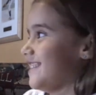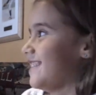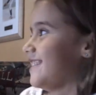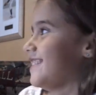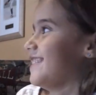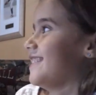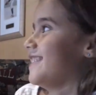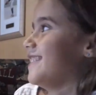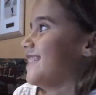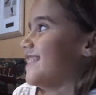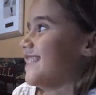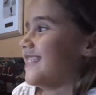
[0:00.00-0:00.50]

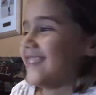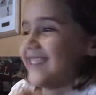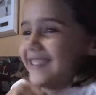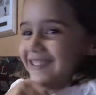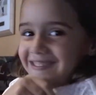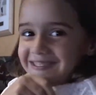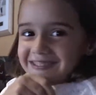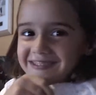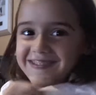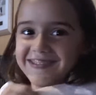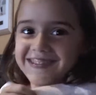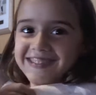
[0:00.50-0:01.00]

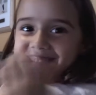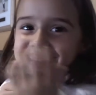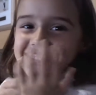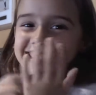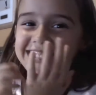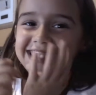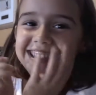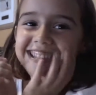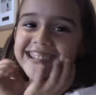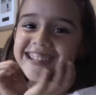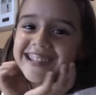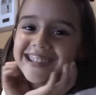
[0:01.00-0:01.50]
Cool.
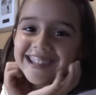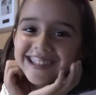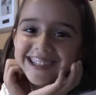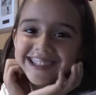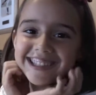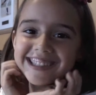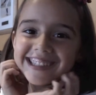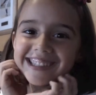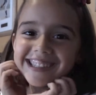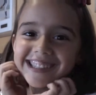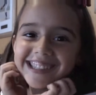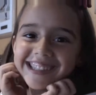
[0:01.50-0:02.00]
Here's my
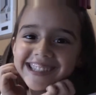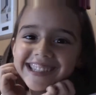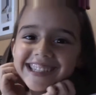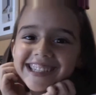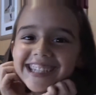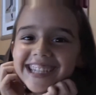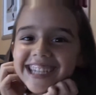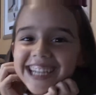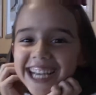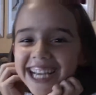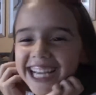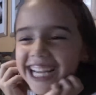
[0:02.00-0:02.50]
next
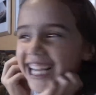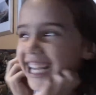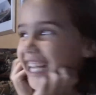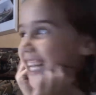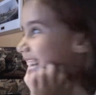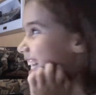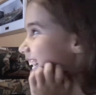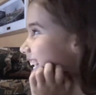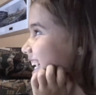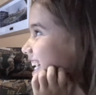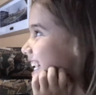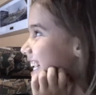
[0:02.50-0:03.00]
question.
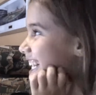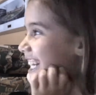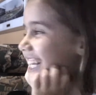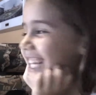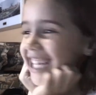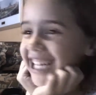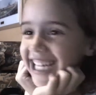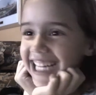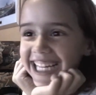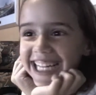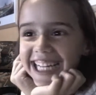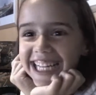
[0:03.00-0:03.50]
Are you
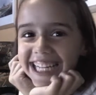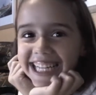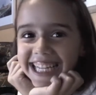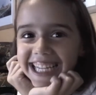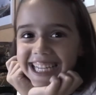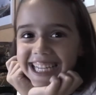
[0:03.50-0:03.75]
funny?